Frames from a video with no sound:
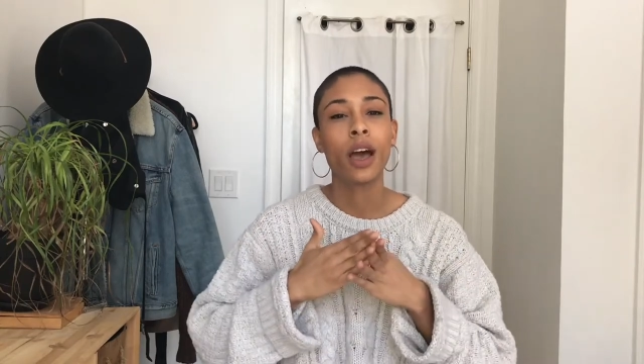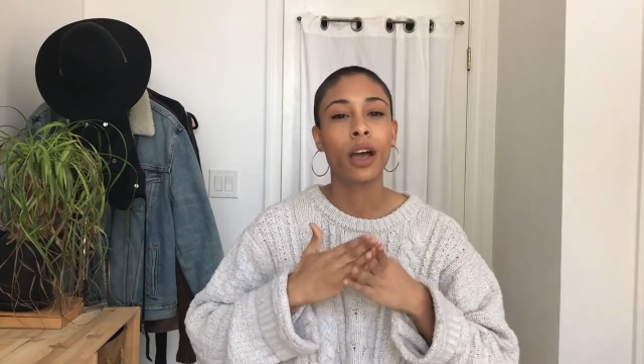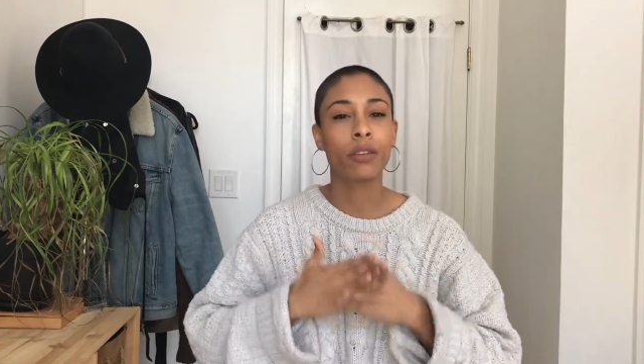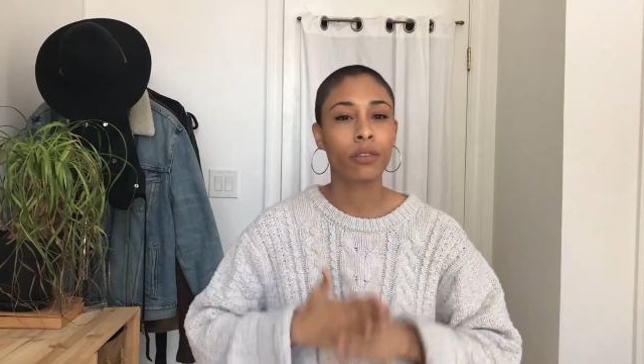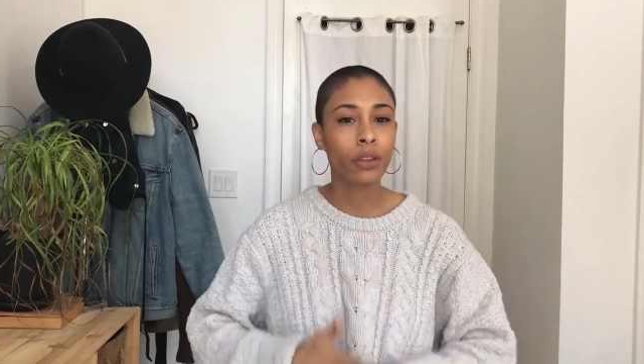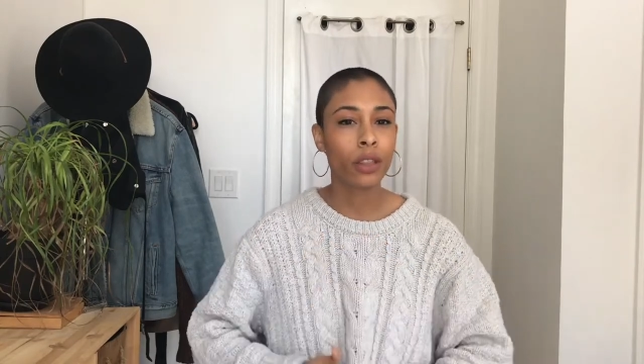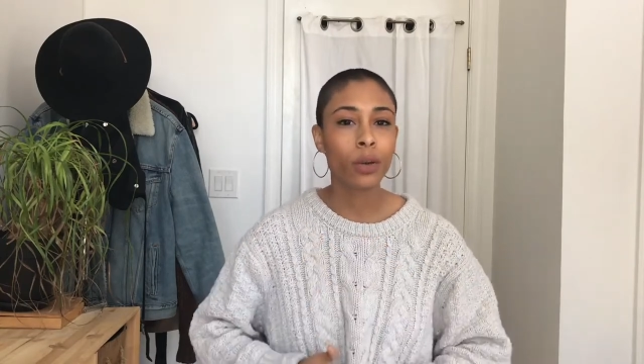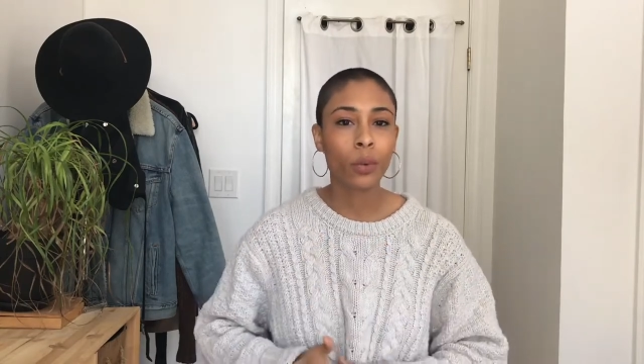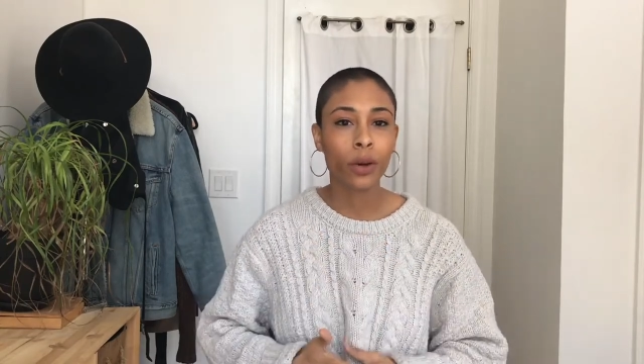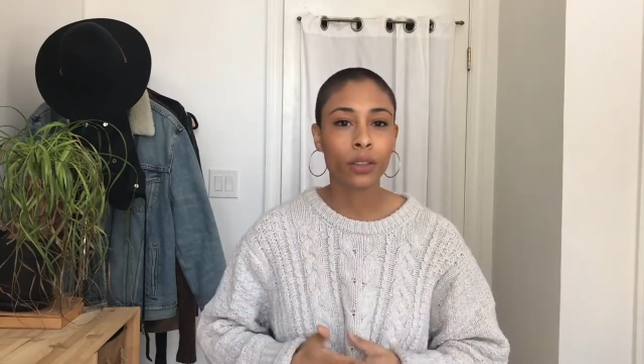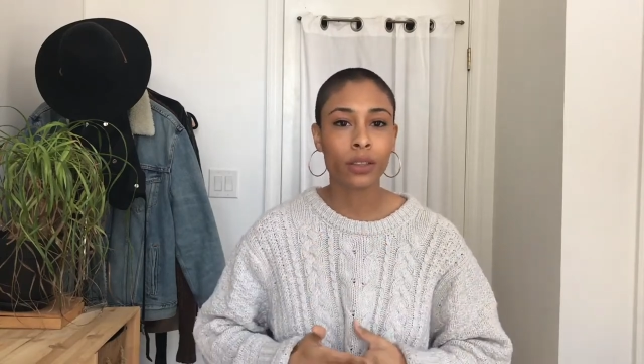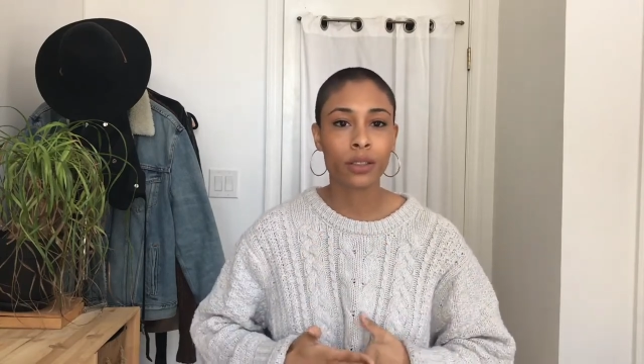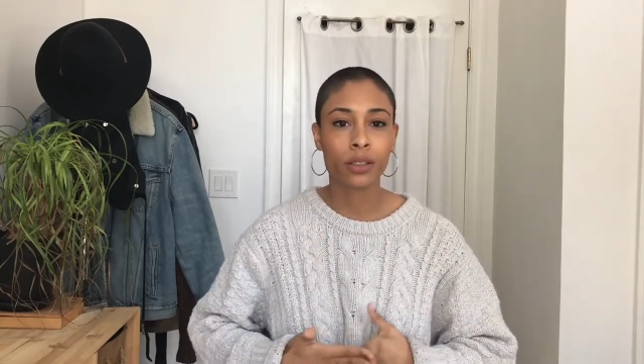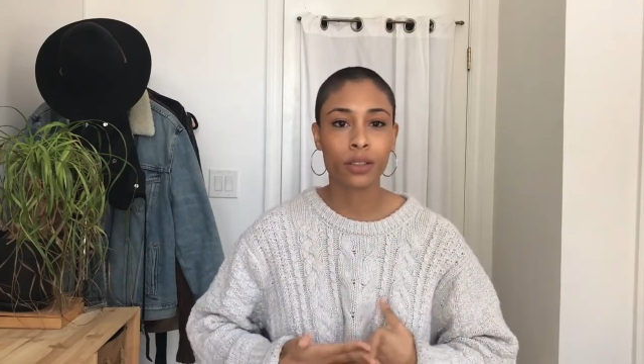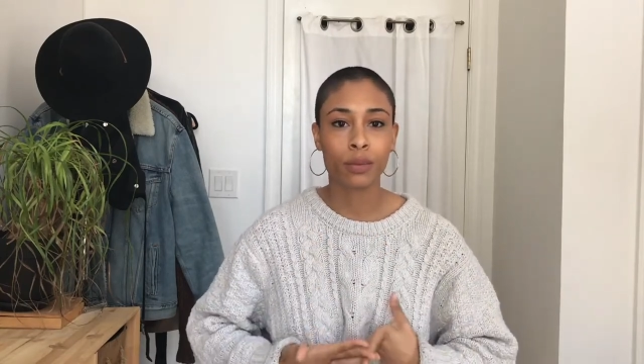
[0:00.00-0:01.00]
I really
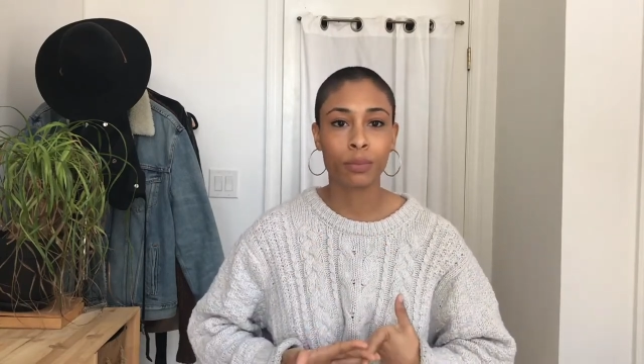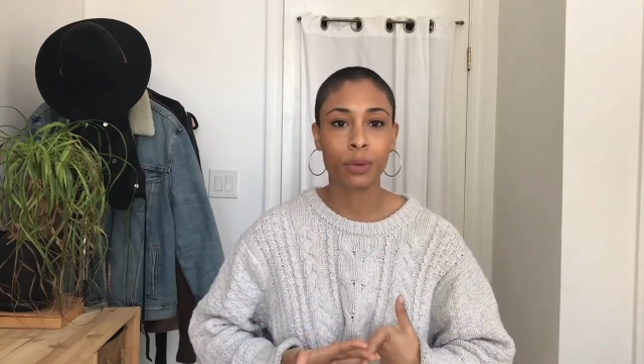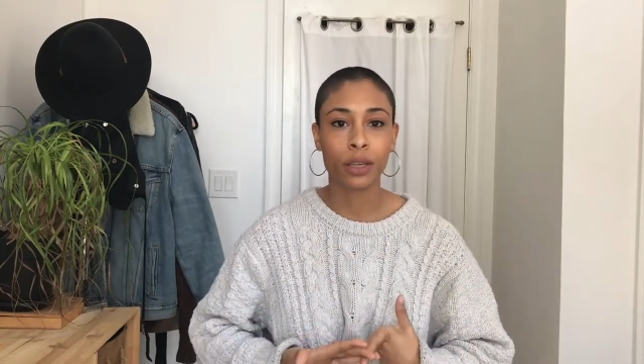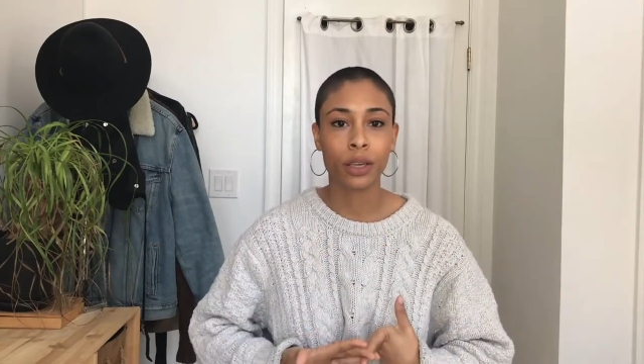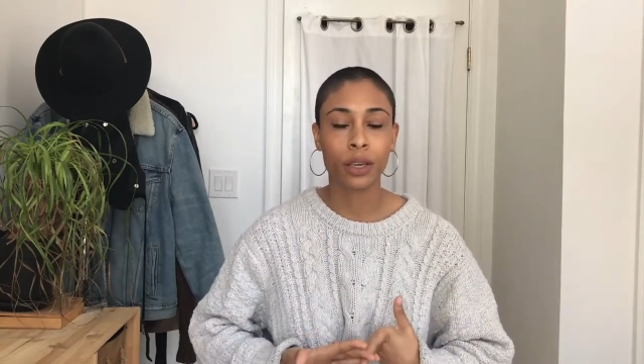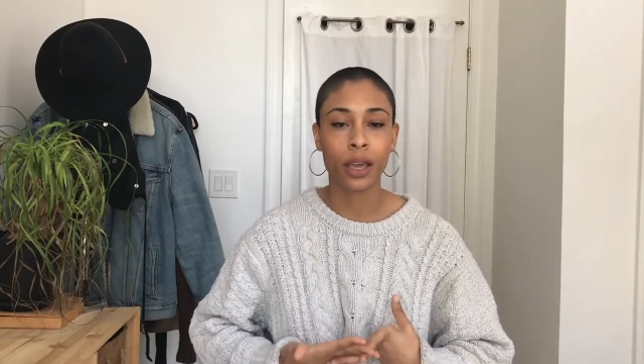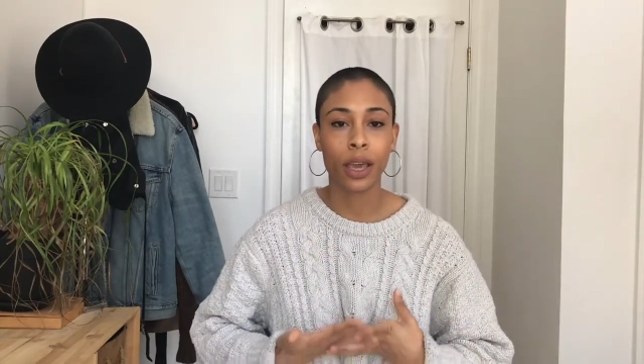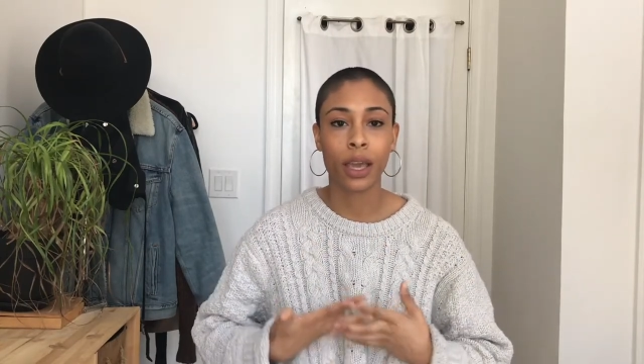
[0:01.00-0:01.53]
want this to be